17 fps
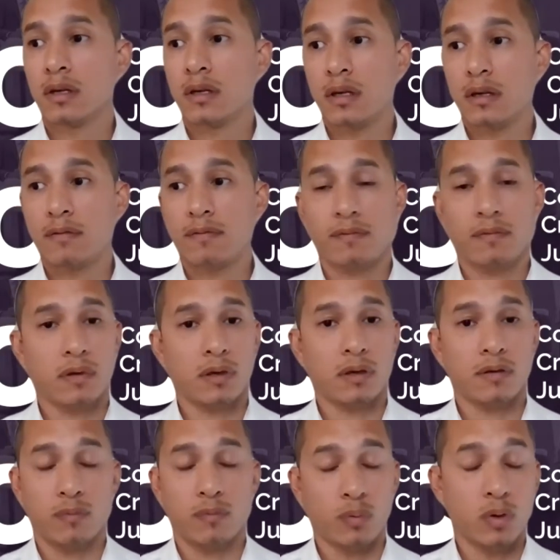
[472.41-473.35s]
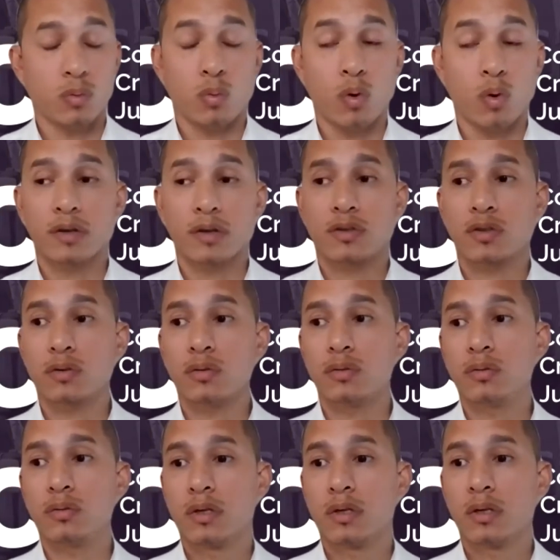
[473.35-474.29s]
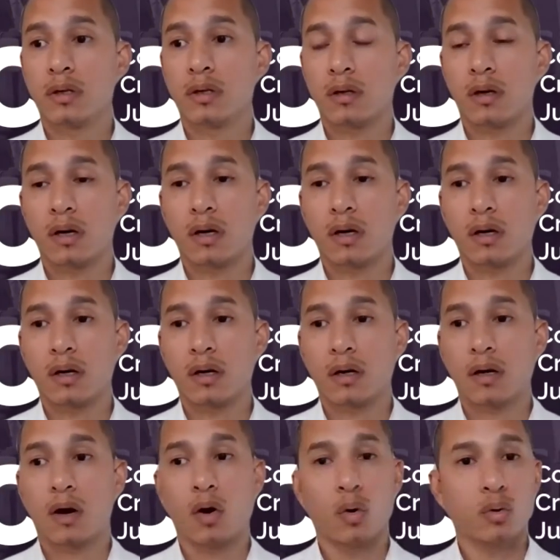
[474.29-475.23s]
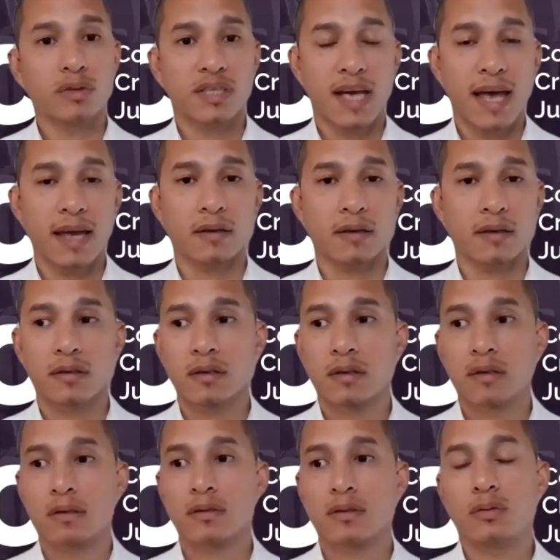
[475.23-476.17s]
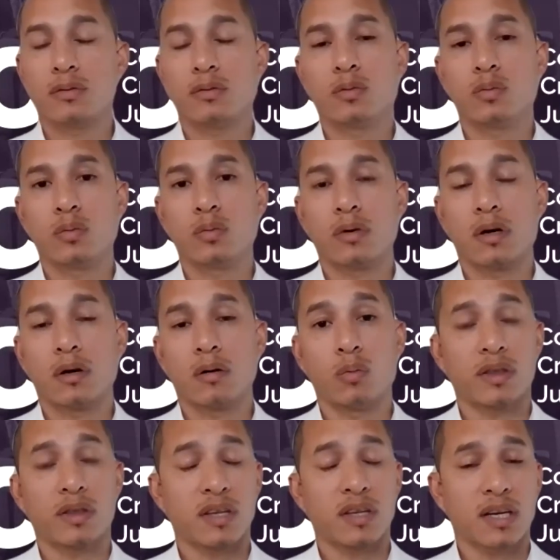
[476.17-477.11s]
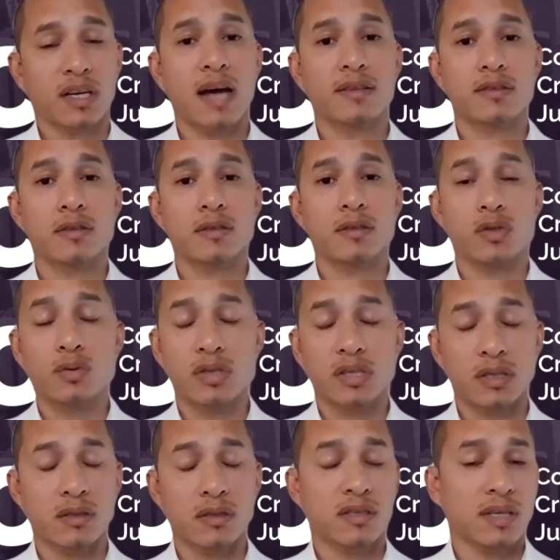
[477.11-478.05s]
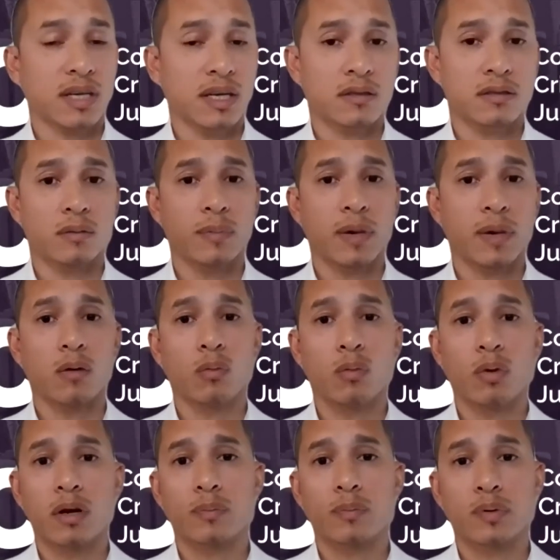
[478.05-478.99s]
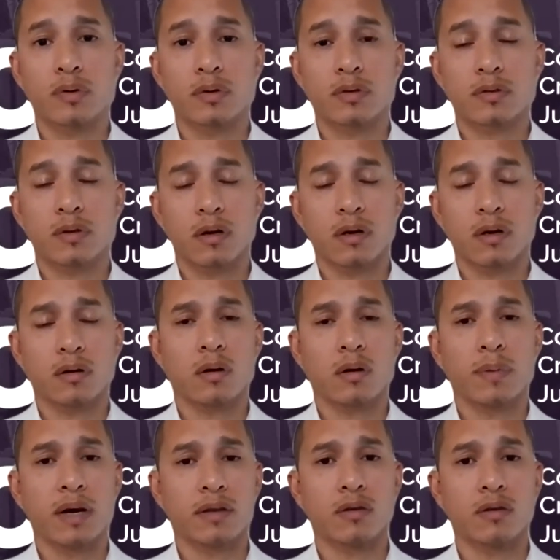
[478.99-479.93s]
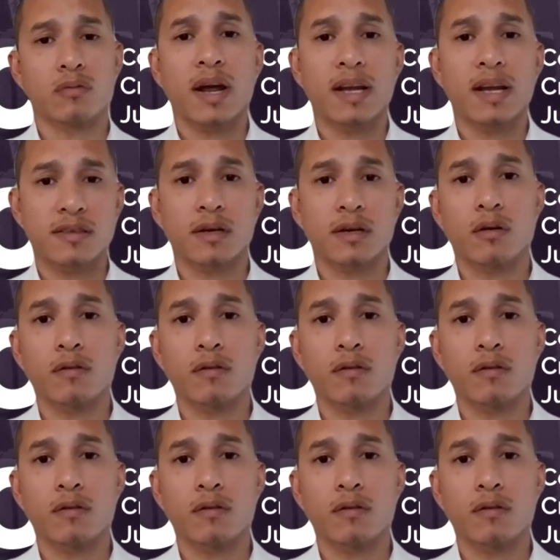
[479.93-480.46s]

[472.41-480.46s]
if we want to hold tight to what the Constitution says about about the rights that are